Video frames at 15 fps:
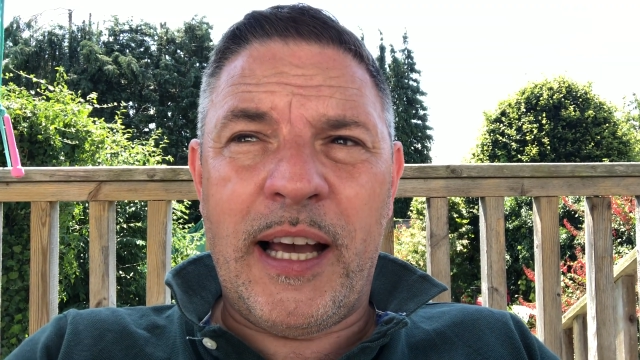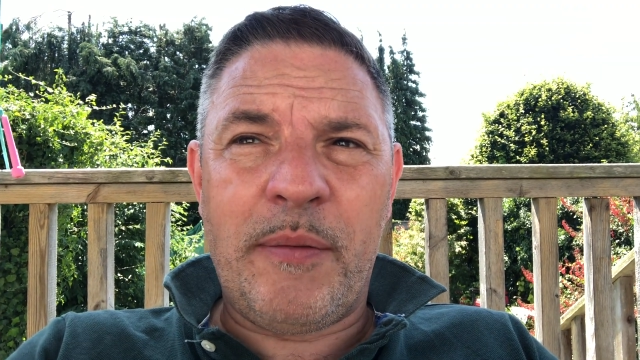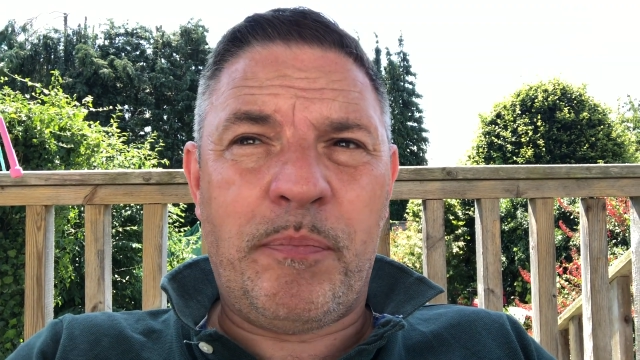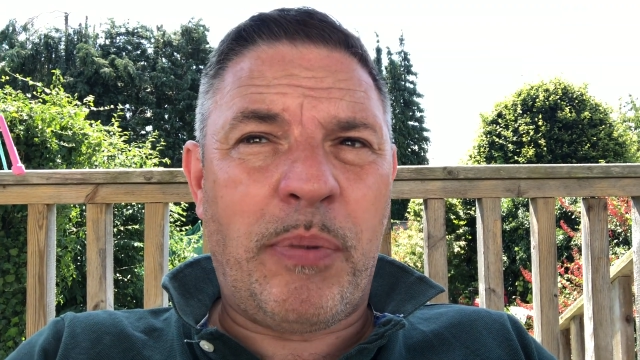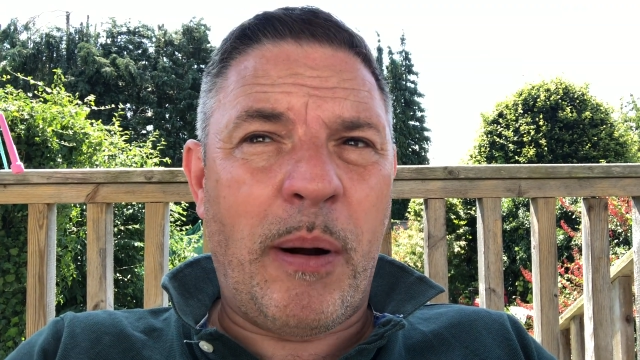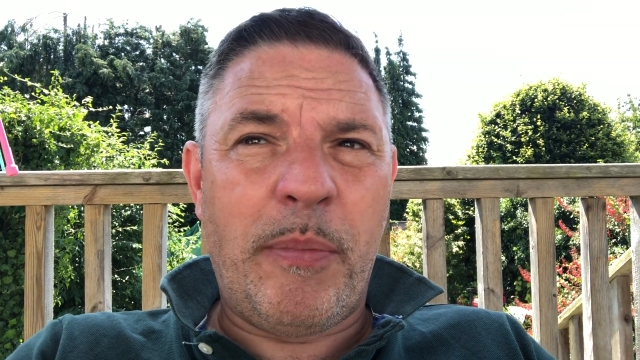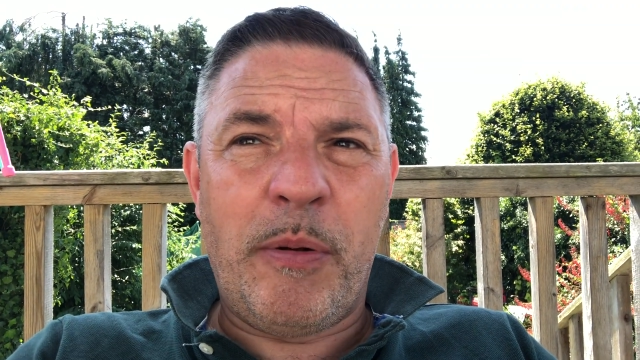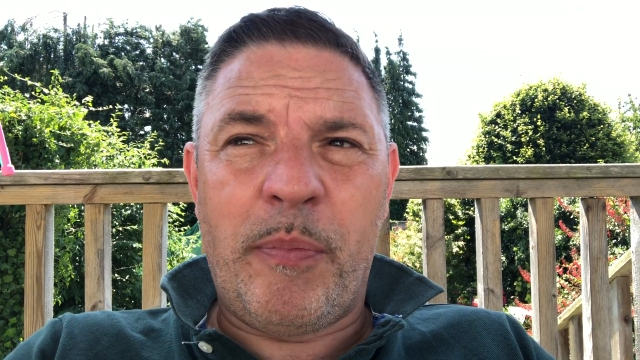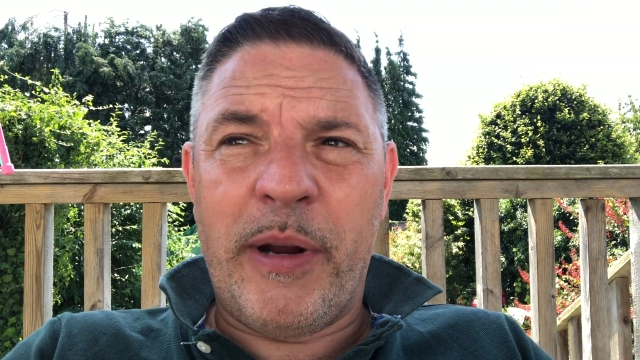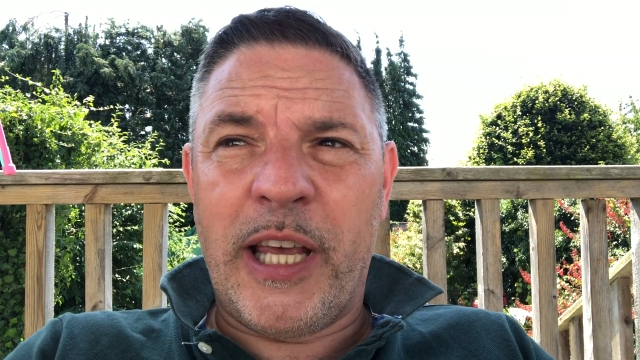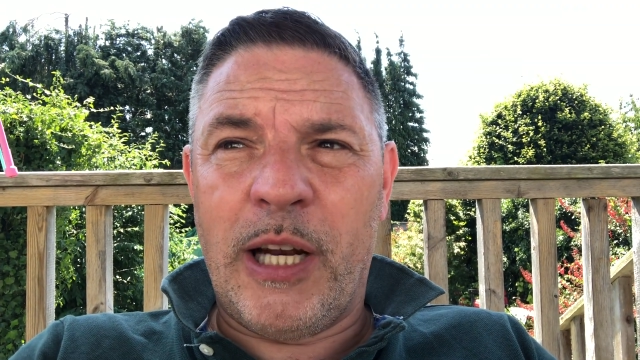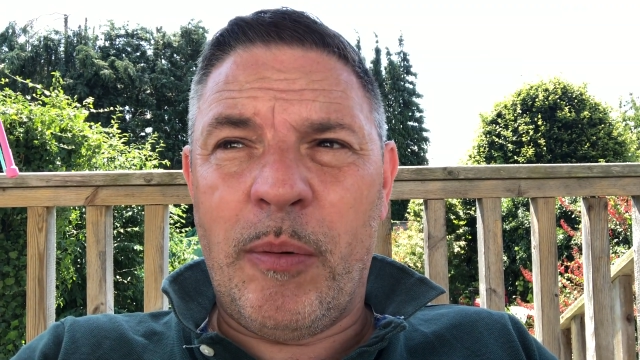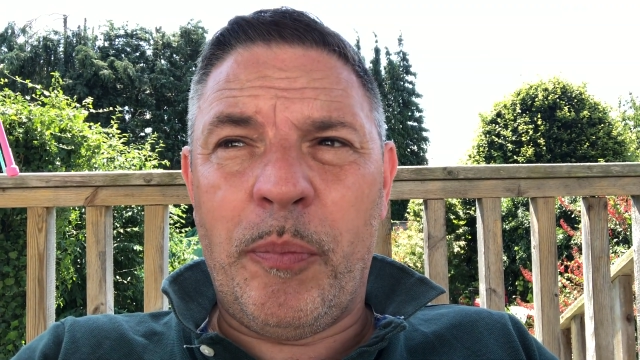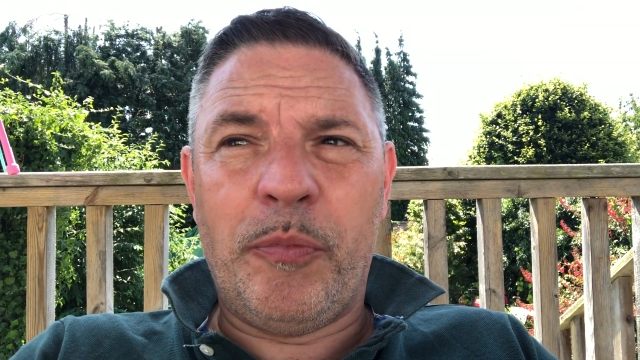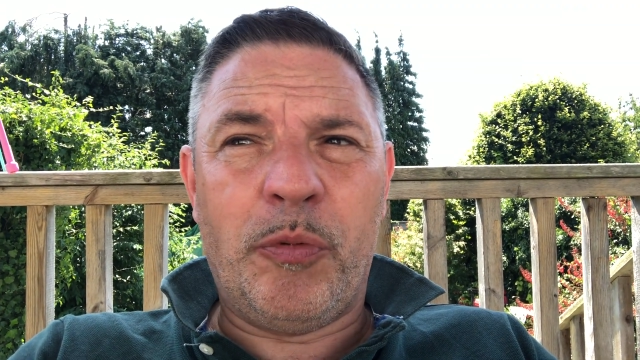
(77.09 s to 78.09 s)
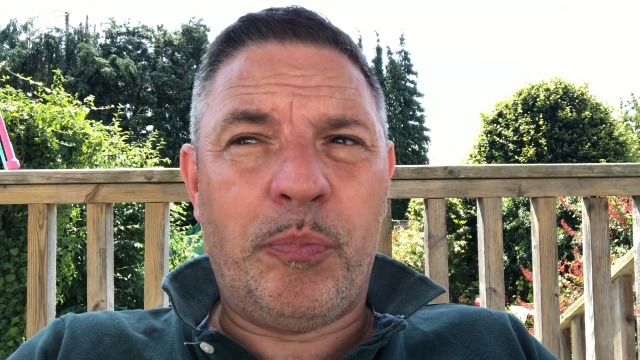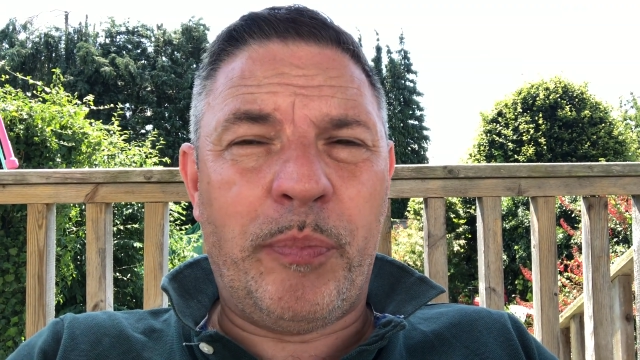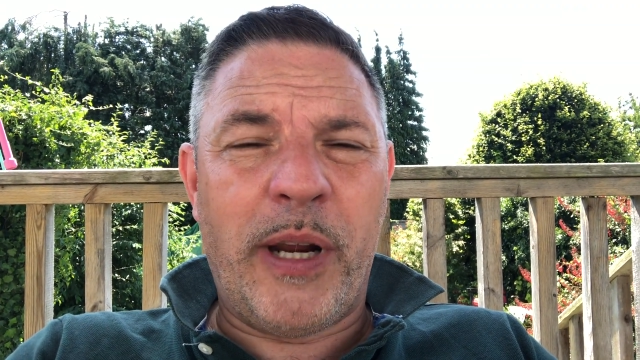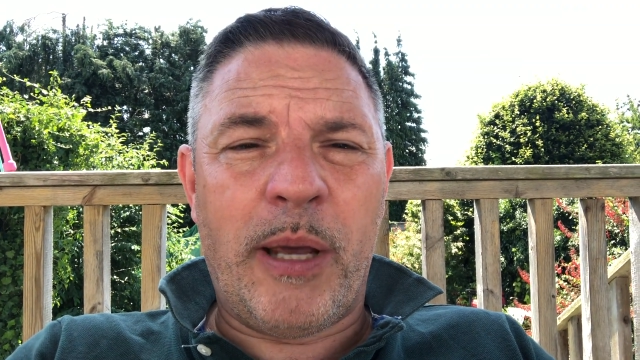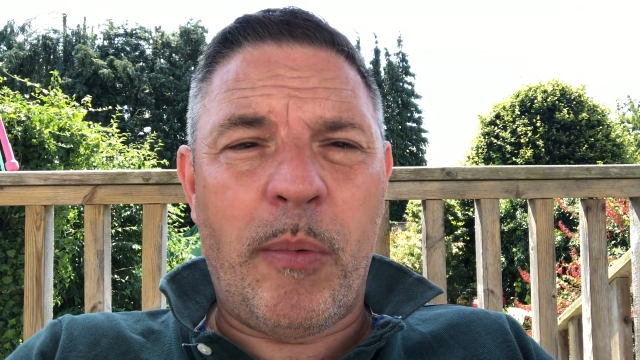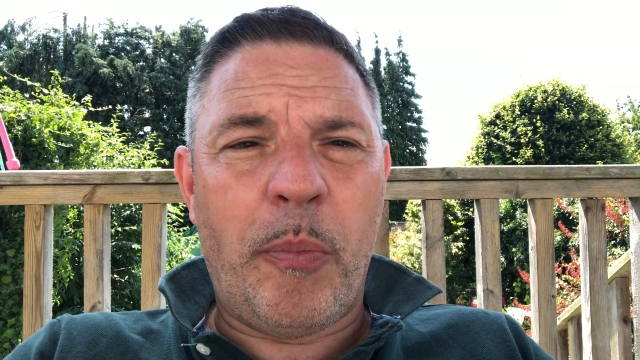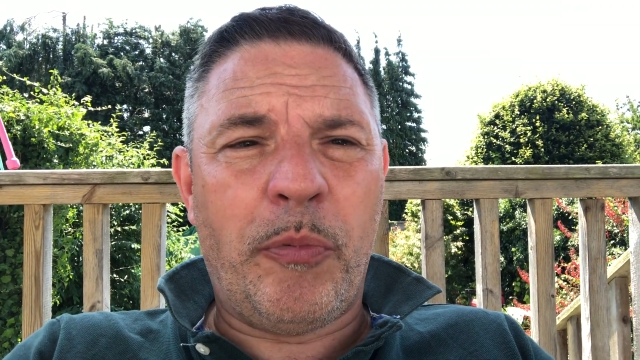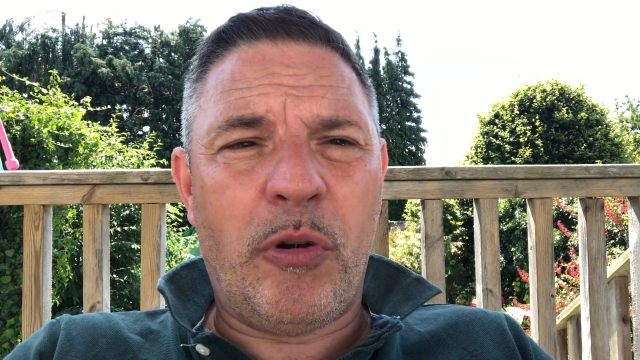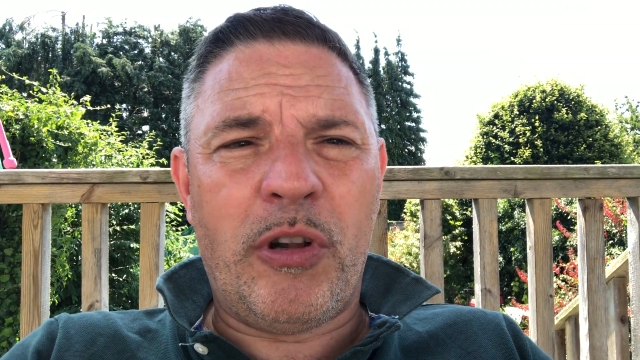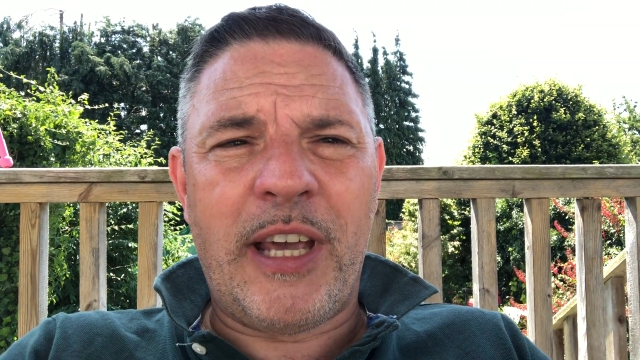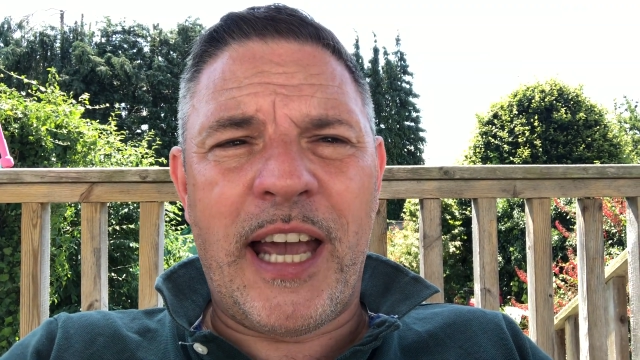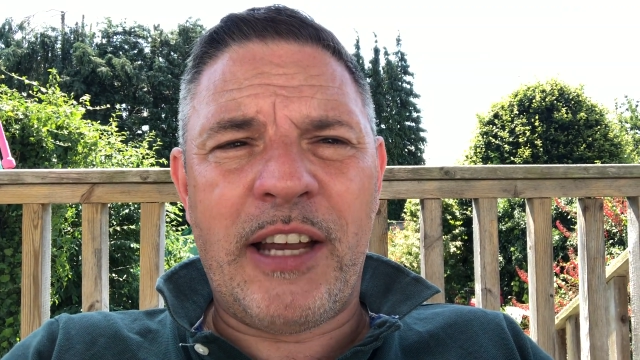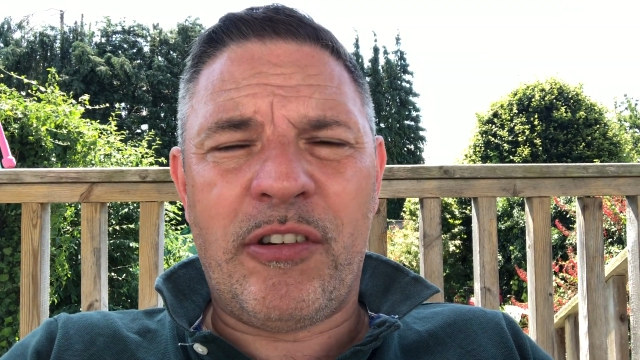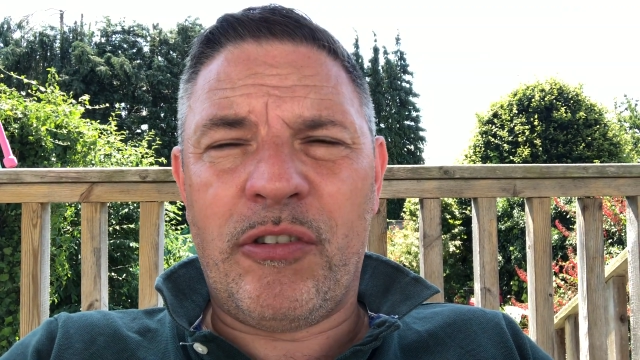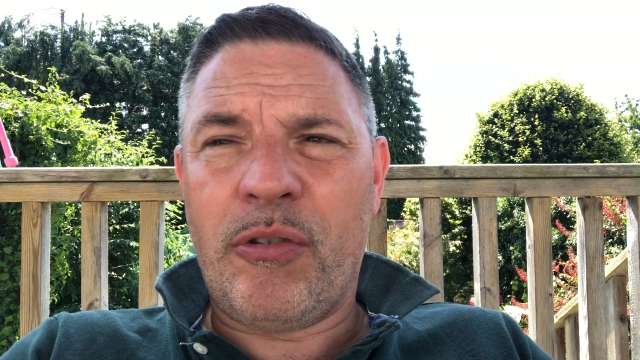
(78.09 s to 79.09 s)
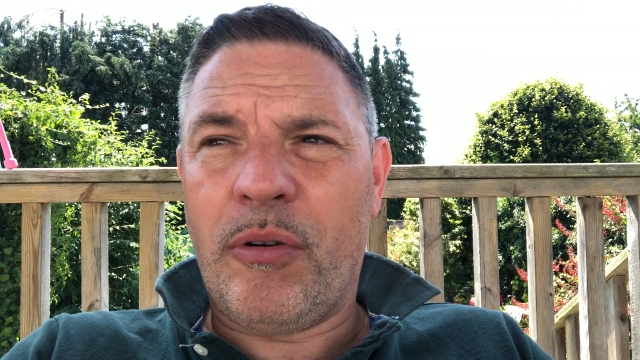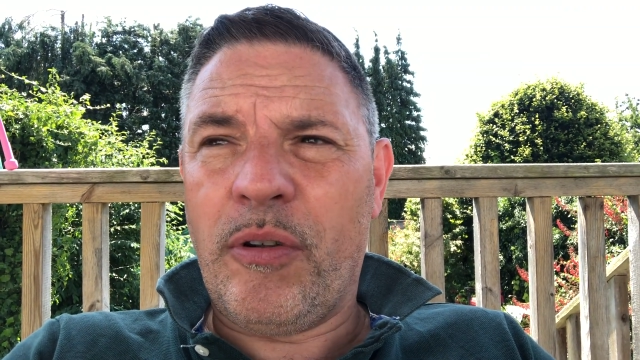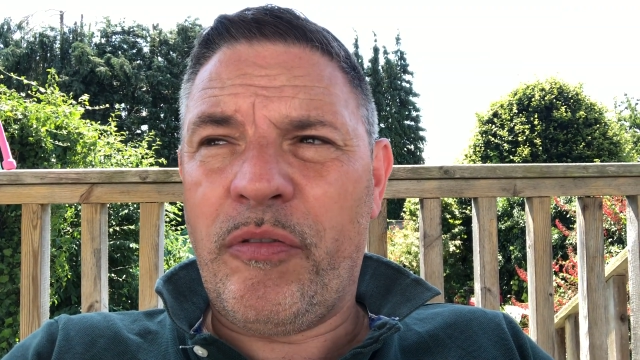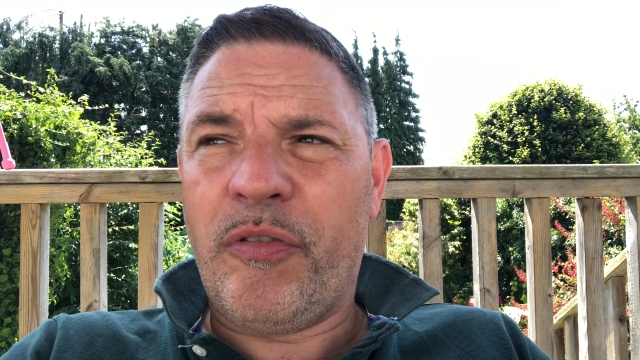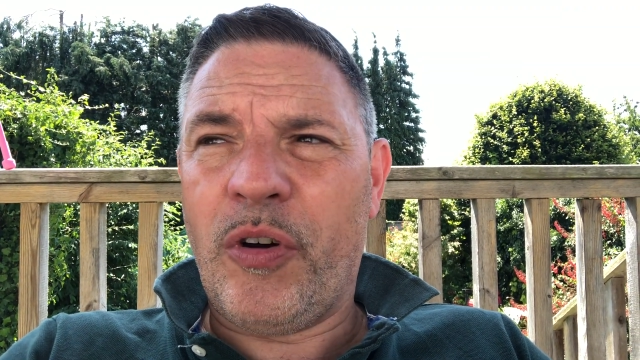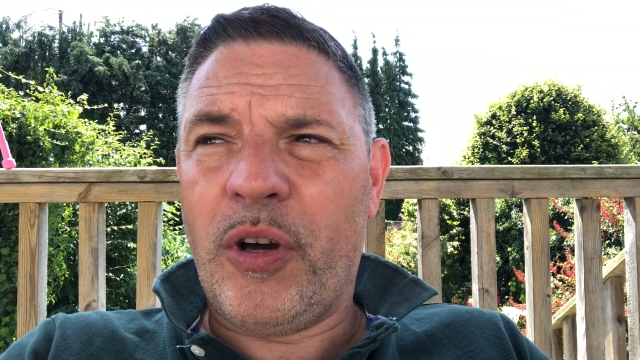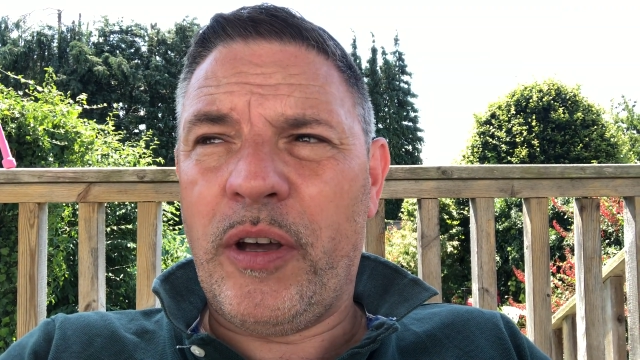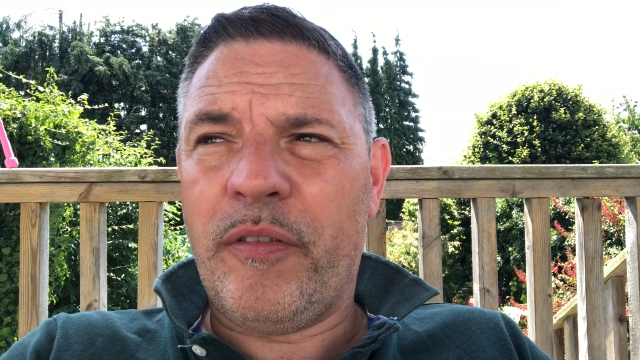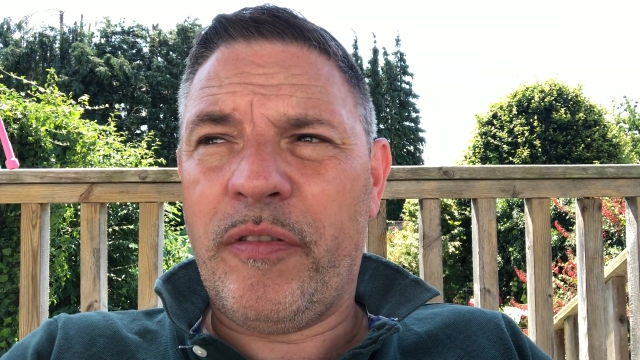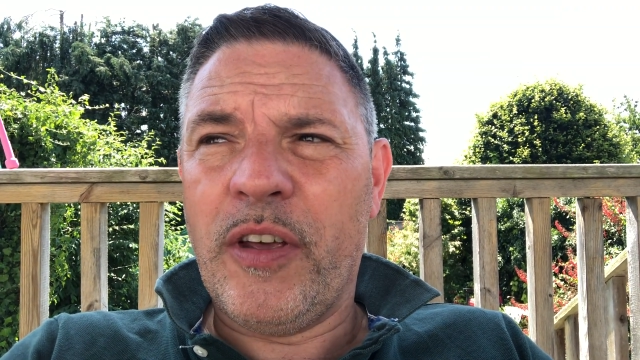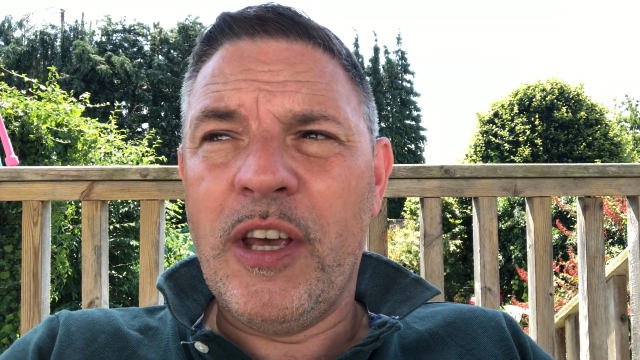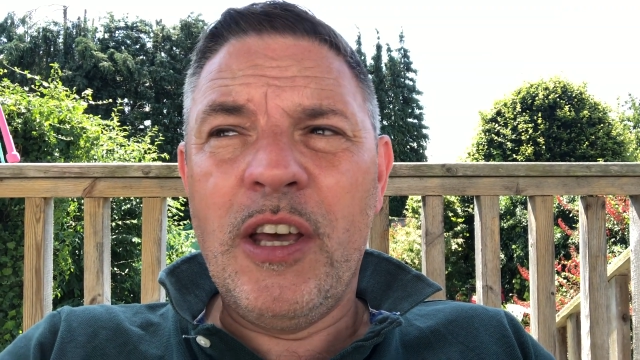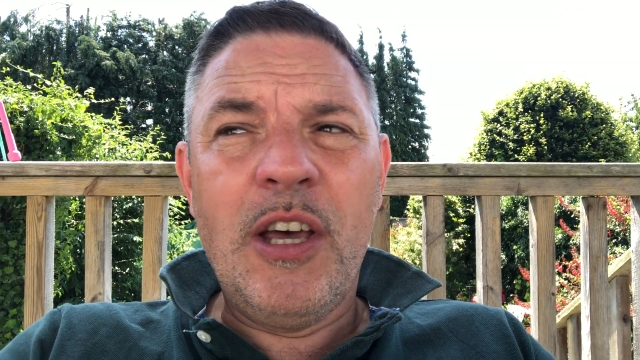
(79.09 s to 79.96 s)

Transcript: I'd probably bring him up to the age of 35,